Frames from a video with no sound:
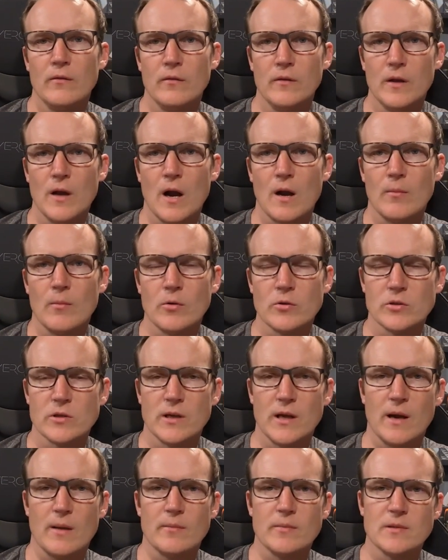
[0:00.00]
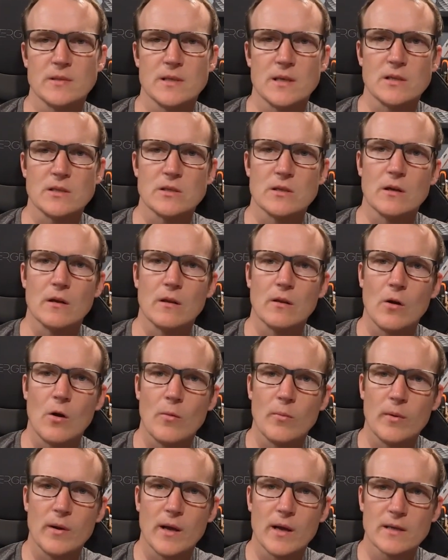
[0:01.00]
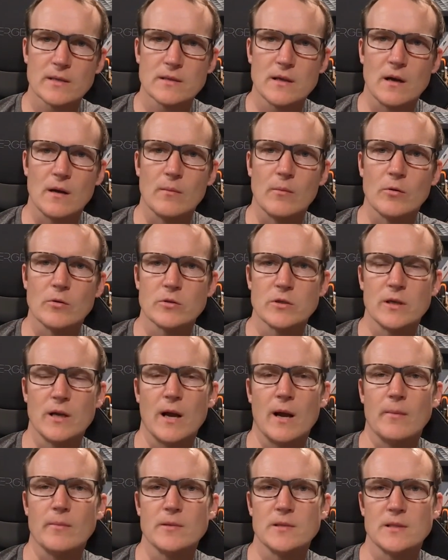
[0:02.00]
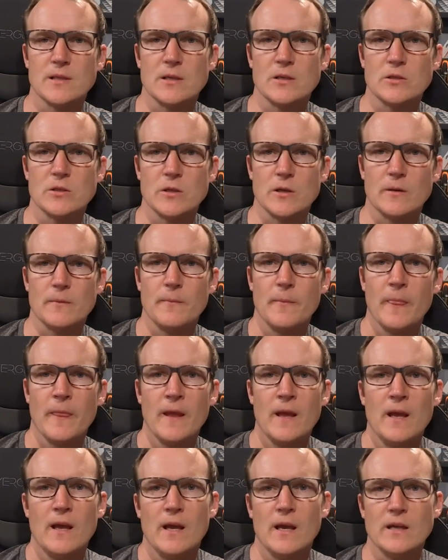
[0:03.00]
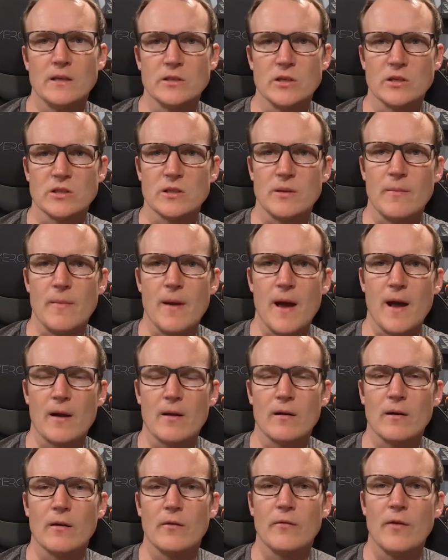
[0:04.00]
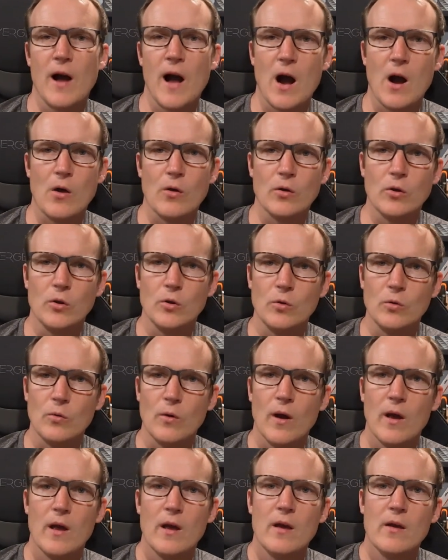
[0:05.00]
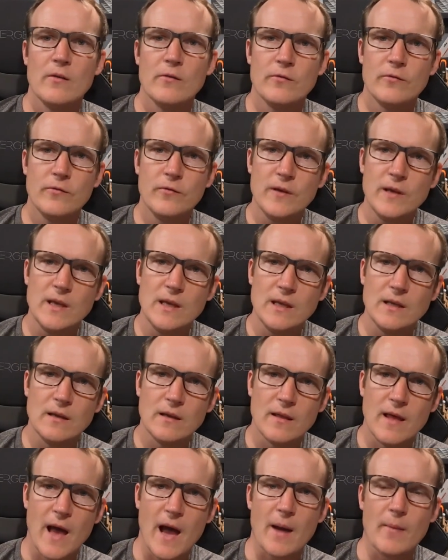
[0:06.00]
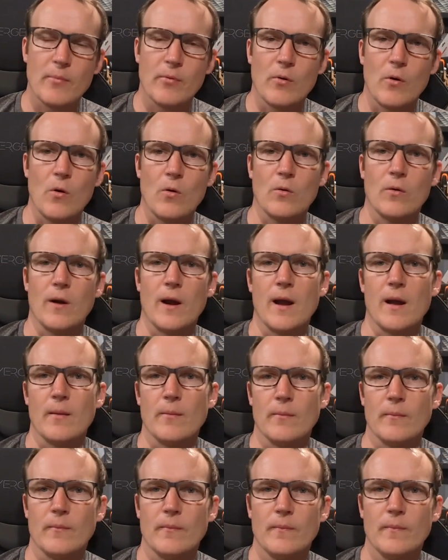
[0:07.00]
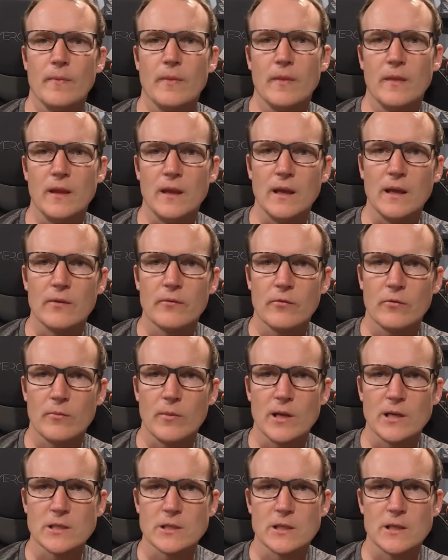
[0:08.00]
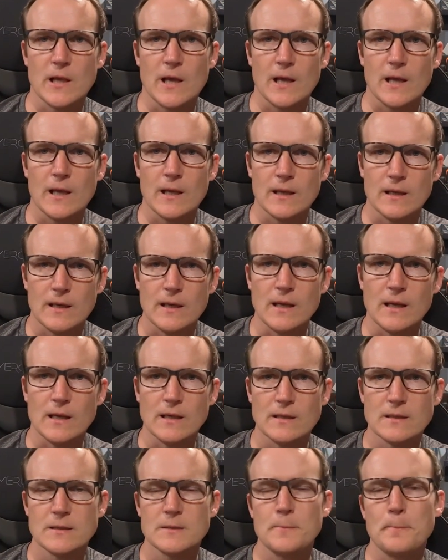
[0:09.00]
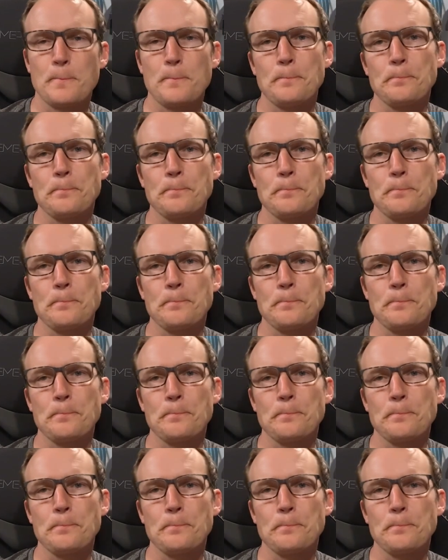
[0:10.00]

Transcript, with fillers: VR motion compensation or the OpenXR motion compensation. It's just a matter of how you feed that program the information that it needs.